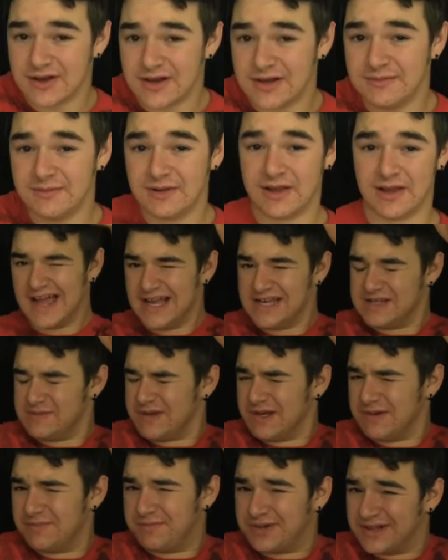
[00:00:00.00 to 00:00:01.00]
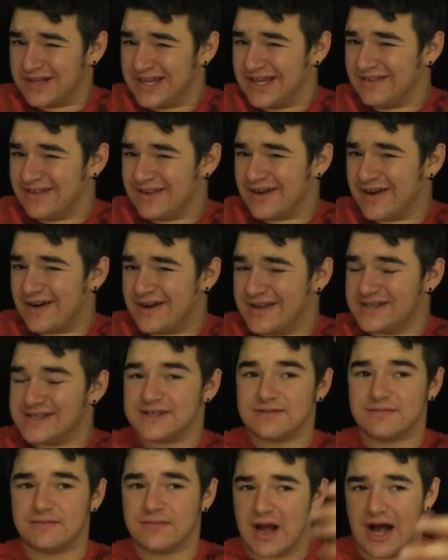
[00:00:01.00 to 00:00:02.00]
Con. And to be completely
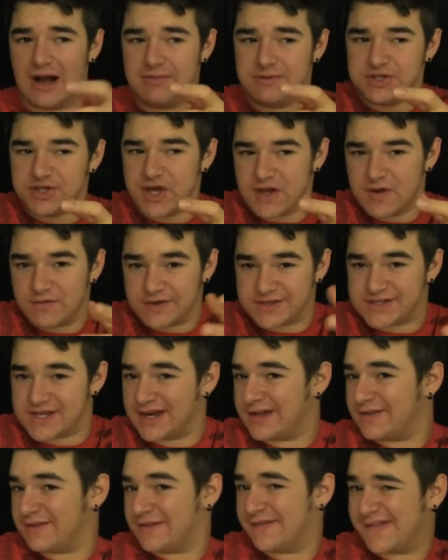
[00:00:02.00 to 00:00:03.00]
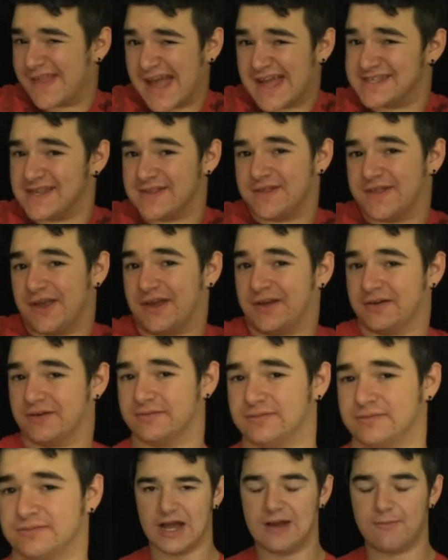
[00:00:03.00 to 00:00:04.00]
honest, I'm just kind of excited that that's a thing.
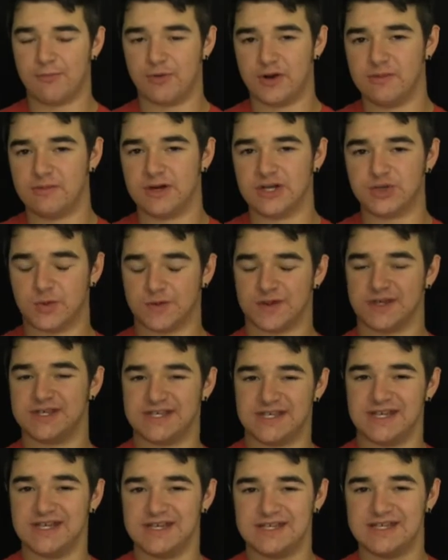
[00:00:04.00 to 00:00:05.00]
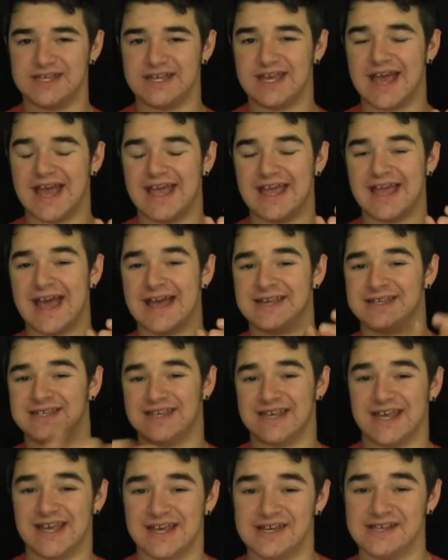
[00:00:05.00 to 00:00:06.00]
And pretty much what the
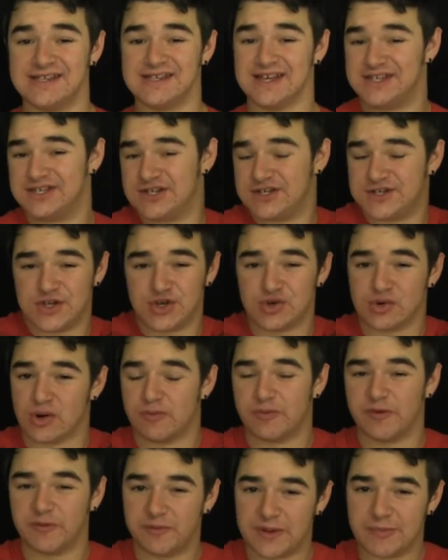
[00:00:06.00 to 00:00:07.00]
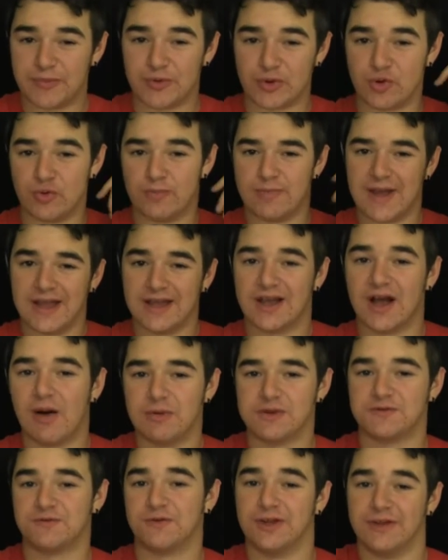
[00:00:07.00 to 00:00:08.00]
CCAS is, is just a group of people who make
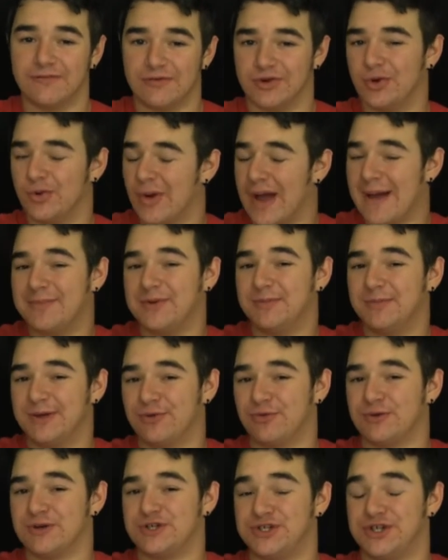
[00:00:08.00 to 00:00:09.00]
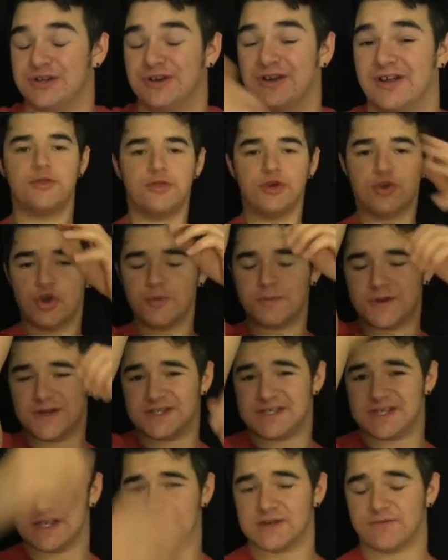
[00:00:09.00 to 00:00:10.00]
comics for a living who happen to be Christian. The group
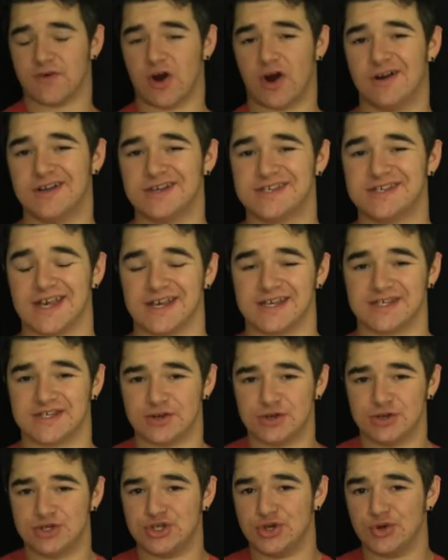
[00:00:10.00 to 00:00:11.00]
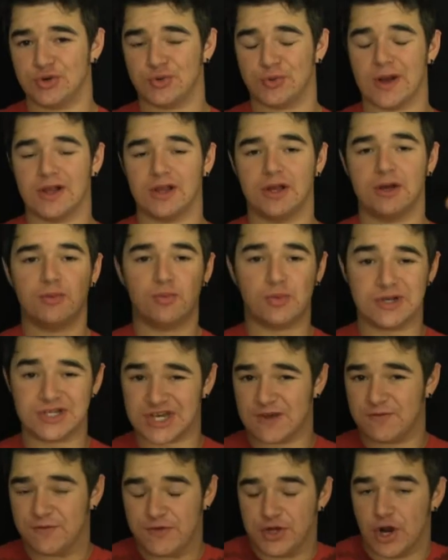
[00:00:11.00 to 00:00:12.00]
consists of artists like Sergio Cariello, which
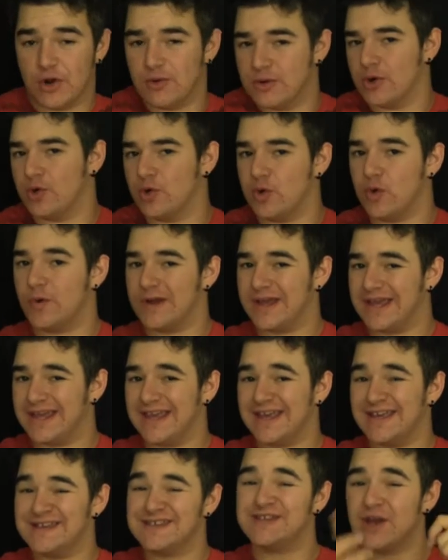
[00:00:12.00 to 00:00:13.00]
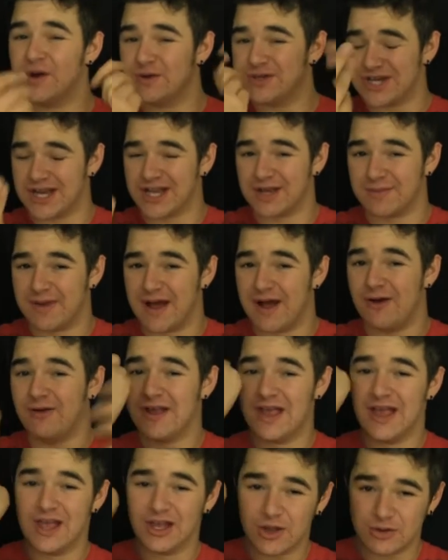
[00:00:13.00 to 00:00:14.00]
if you don't know who he is, go check him
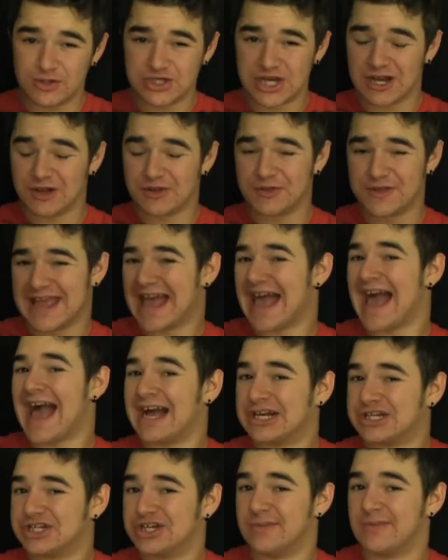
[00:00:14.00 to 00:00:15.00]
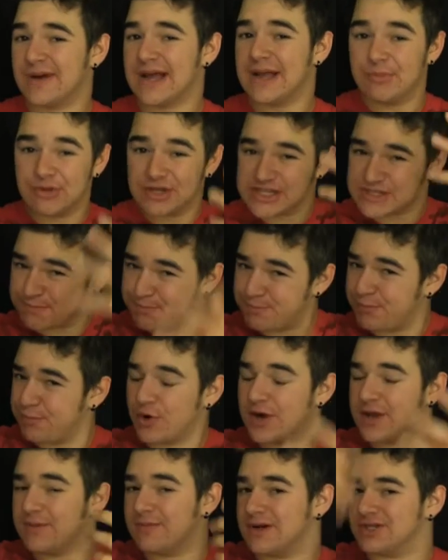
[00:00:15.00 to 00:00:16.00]
out. Go check out the Action Bible, it's
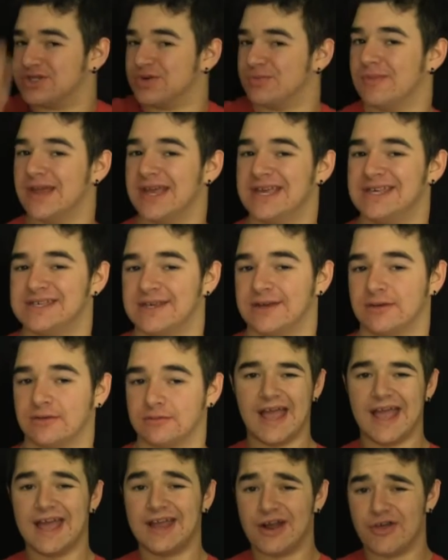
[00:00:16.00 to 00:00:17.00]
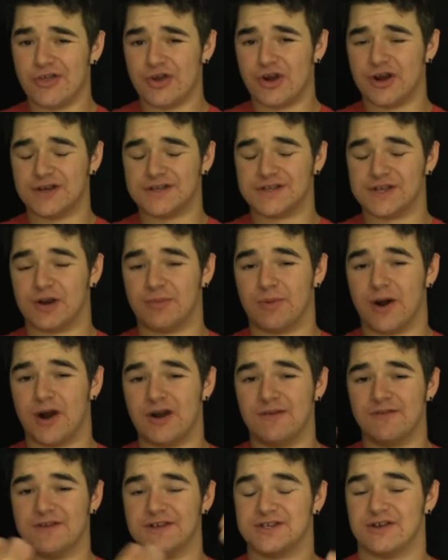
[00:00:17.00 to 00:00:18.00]
pretty much amazing. And other artists that are
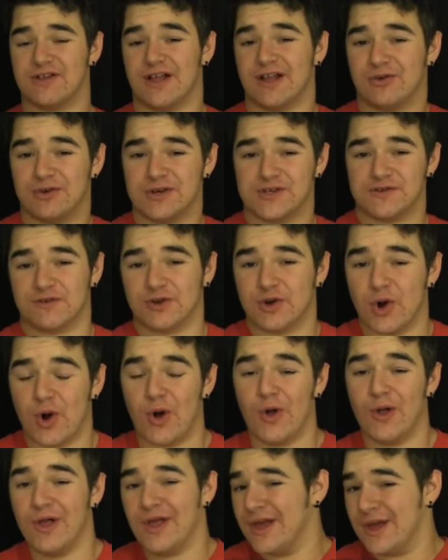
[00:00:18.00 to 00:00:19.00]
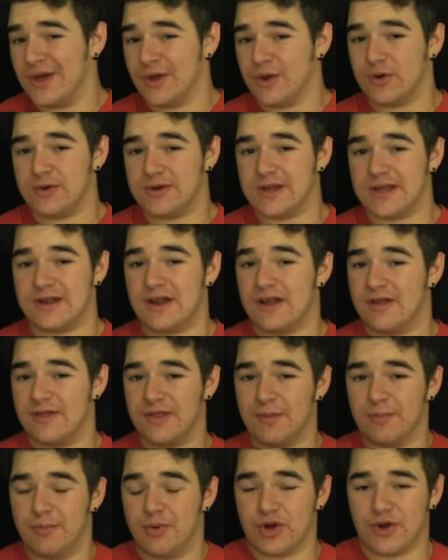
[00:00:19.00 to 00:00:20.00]
part of this are like Christopher Cole, who
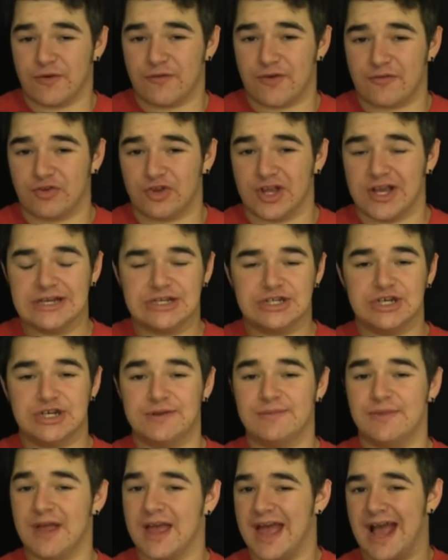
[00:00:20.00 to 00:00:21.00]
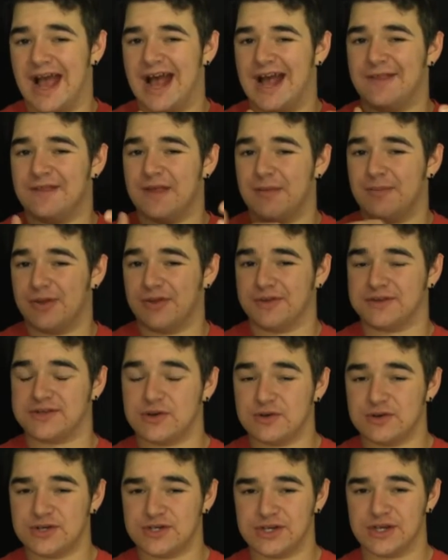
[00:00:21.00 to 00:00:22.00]
did the Book of Revelation, and then Billy
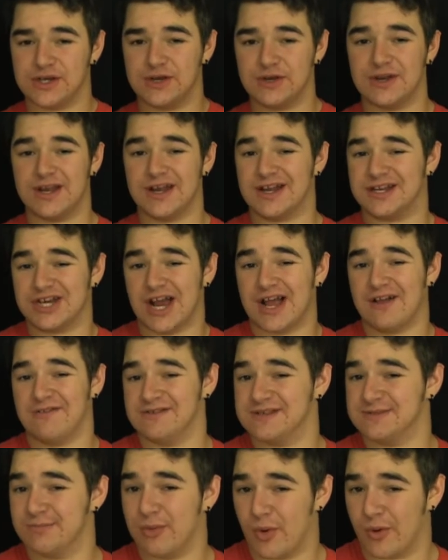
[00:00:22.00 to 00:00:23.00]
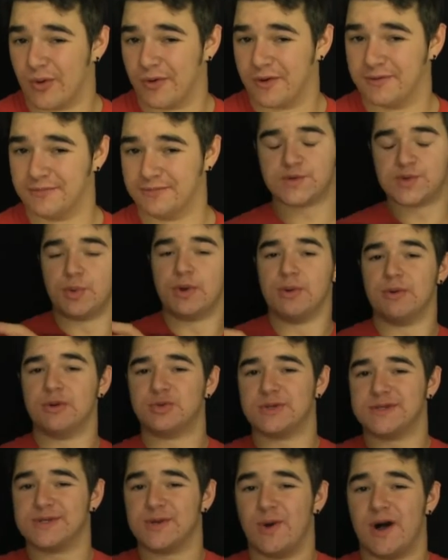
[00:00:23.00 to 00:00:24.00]
Tucci, who did A Child Is Born. So pretty
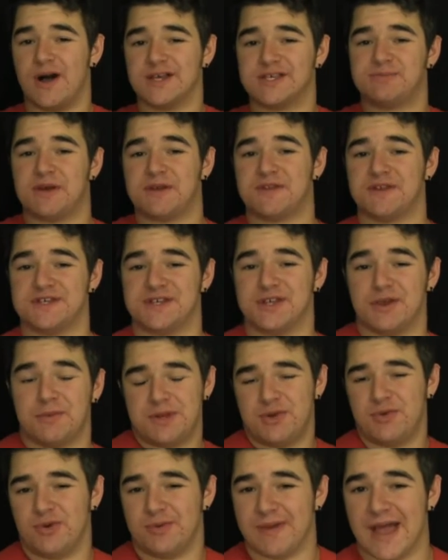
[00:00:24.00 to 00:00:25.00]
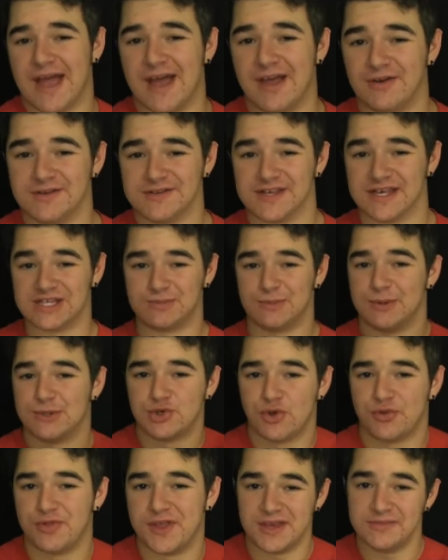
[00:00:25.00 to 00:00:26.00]
much what's so awesome about this, they're going to be doing panels like
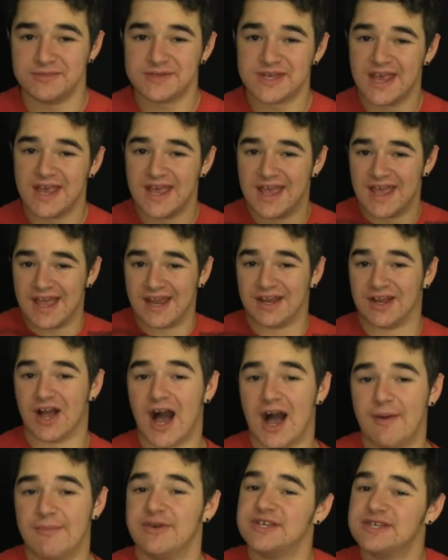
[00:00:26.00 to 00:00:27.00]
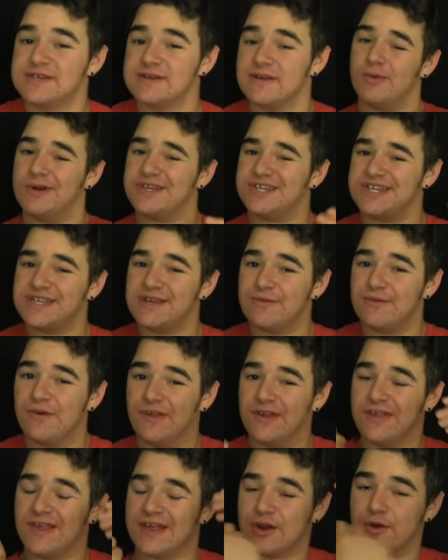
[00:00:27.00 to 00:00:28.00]
spiritual themes in comics, which isn't
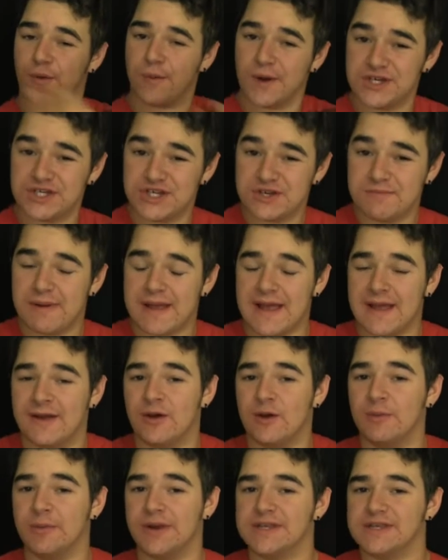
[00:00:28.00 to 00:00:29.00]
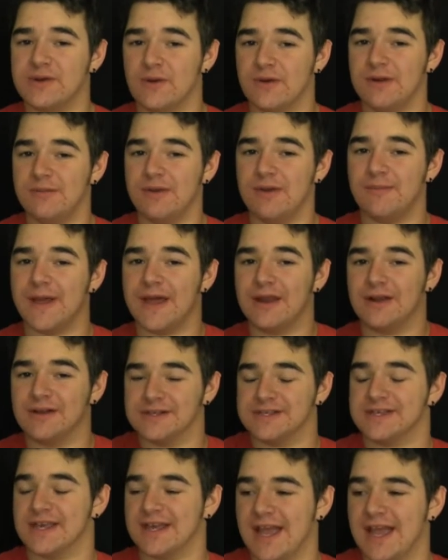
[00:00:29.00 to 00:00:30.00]
really like a Christian panel, but it's going to be a panel
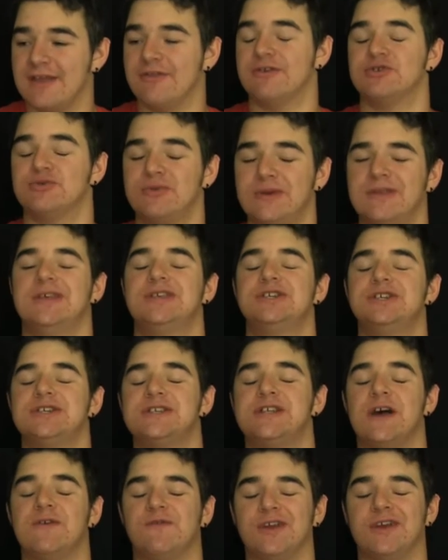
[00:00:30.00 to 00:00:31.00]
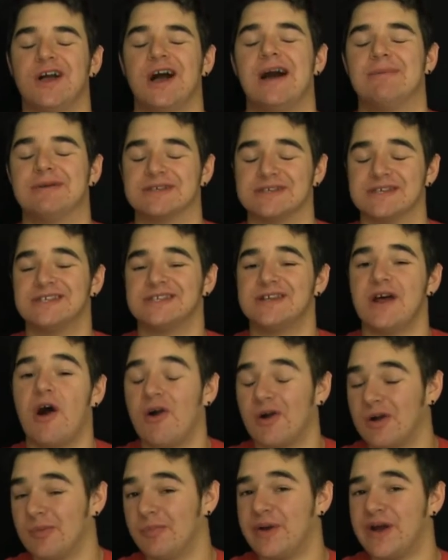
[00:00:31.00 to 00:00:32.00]
that's like, hey, there's religious stuff in comics, let's
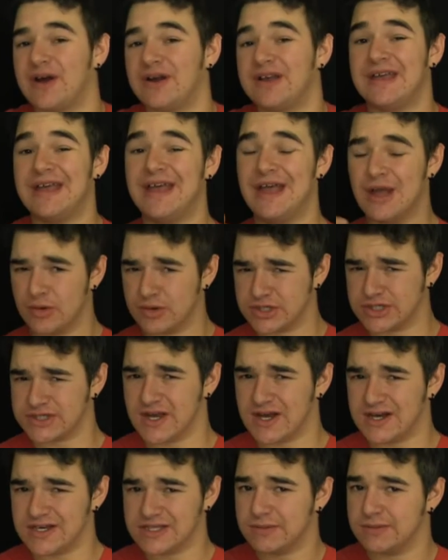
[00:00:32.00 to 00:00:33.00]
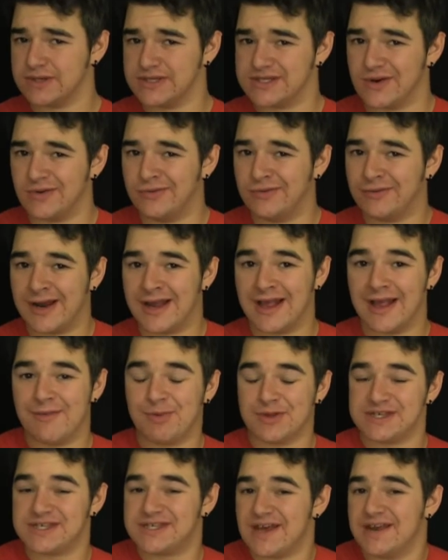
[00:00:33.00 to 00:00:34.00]
talk about it, which is awesome in its own right.
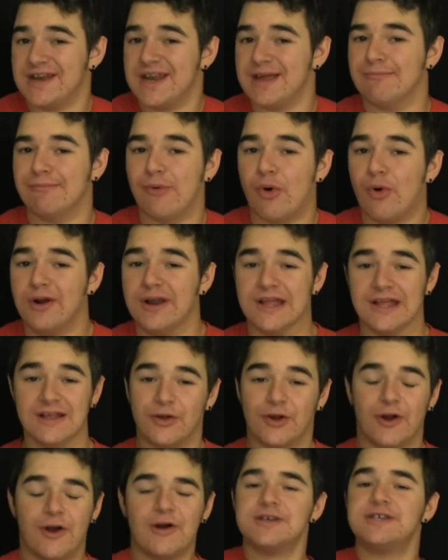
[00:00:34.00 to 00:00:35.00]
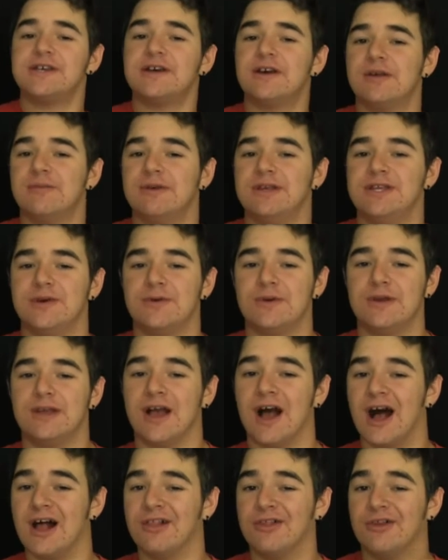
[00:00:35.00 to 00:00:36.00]
But Sunday morning, they're also going to be
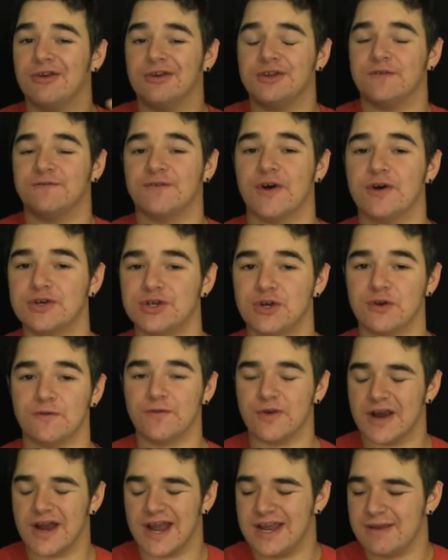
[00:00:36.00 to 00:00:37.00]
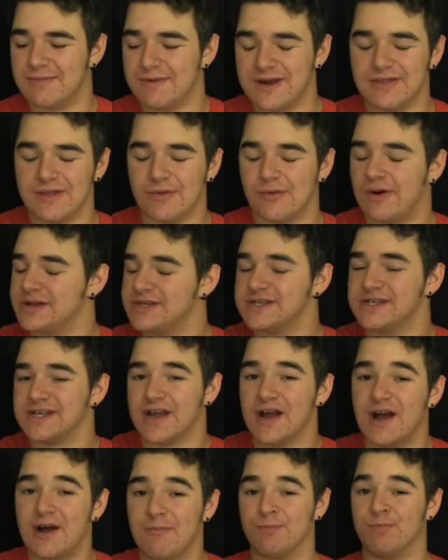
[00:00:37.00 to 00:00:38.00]
doing a little devotional for anybody that wants to
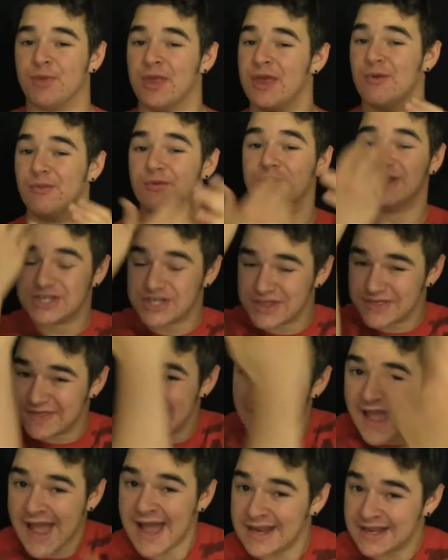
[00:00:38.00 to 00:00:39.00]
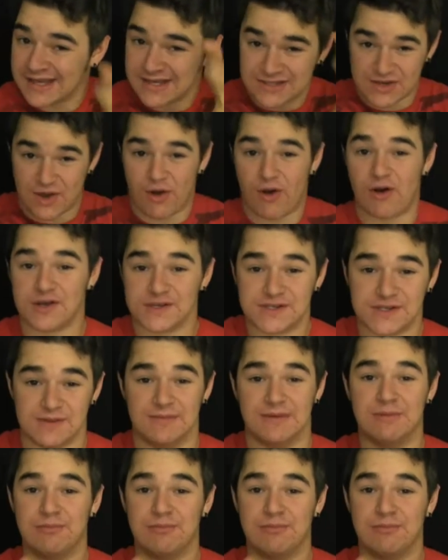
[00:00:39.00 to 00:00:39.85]
come, which that is awesome.